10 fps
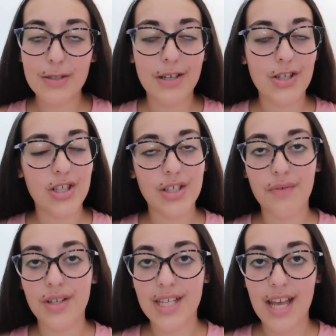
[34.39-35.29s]
make sure to give
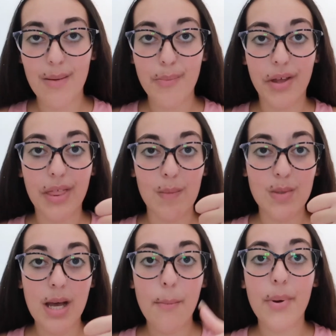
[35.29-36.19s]
it a big thumbs
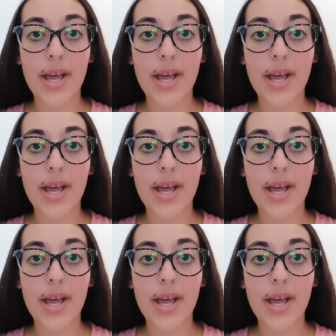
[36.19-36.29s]
up,